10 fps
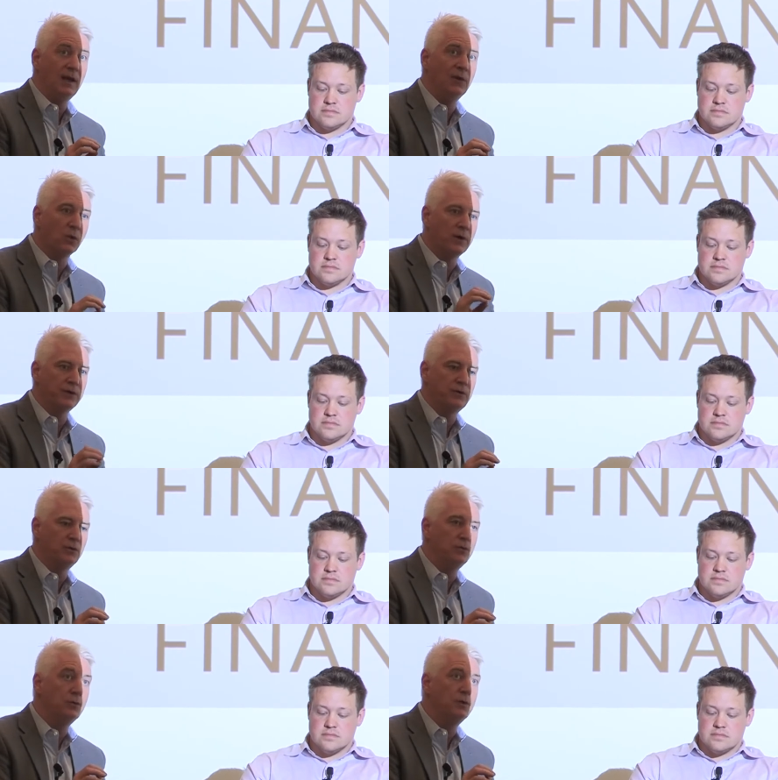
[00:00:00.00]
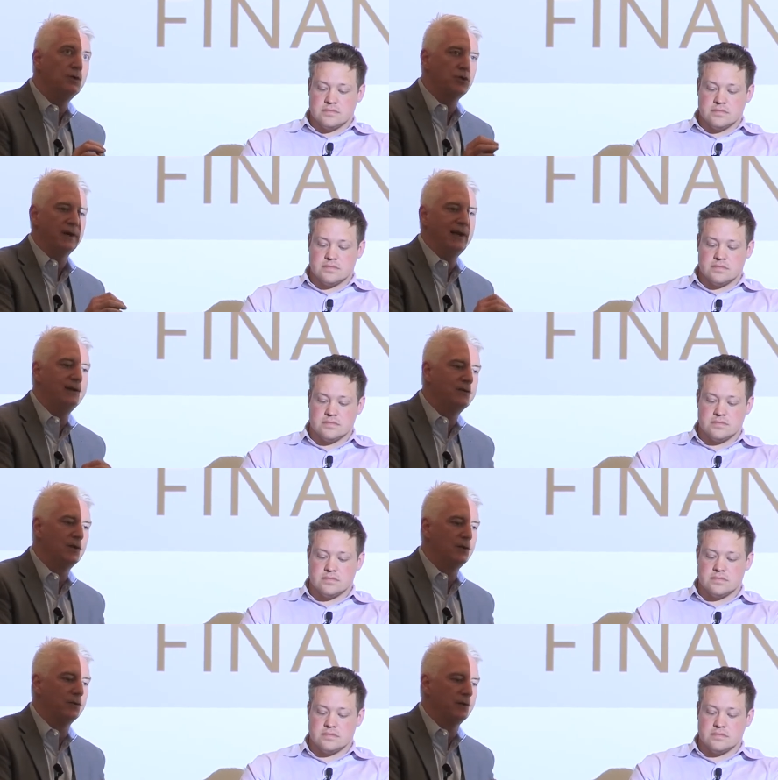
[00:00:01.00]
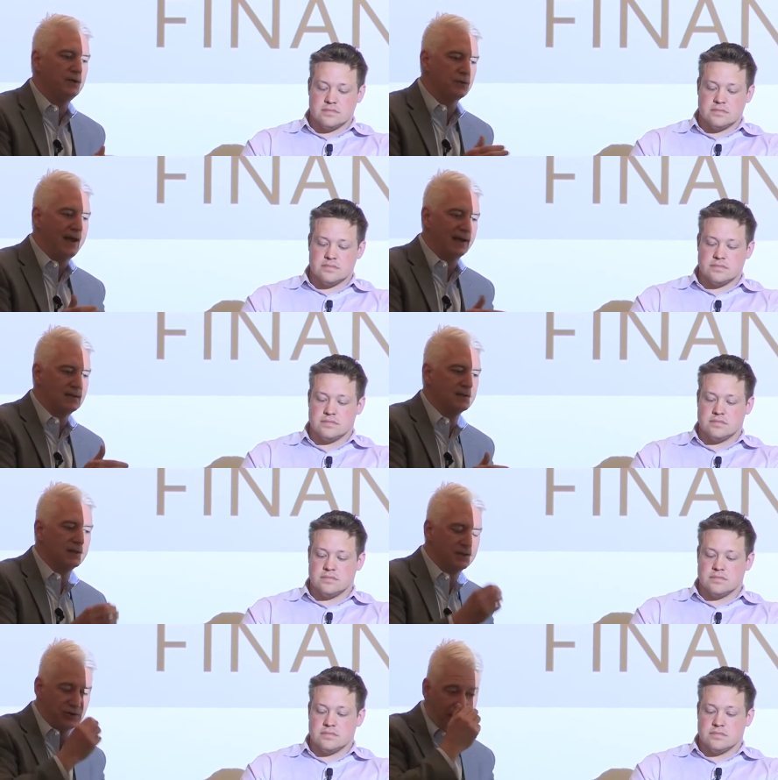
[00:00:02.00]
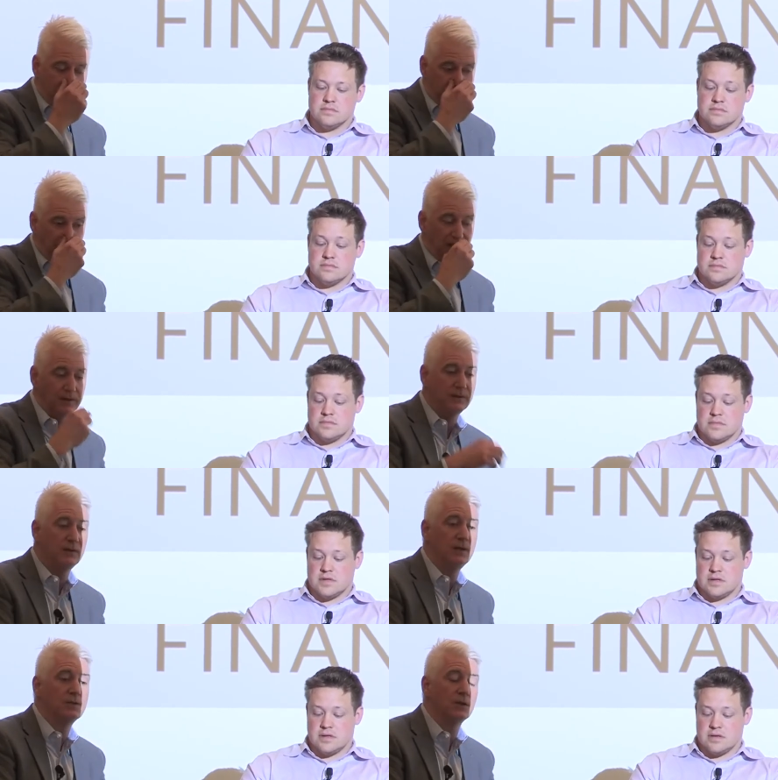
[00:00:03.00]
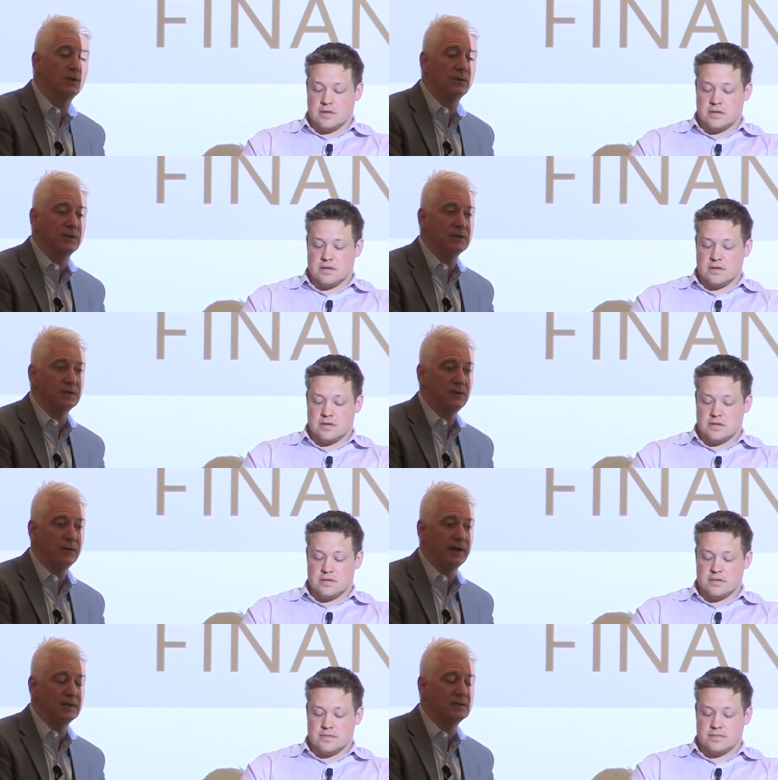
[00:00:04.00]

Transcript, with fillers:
Speaker 1: in order to trade securities or act as an exchange in, in securities in the United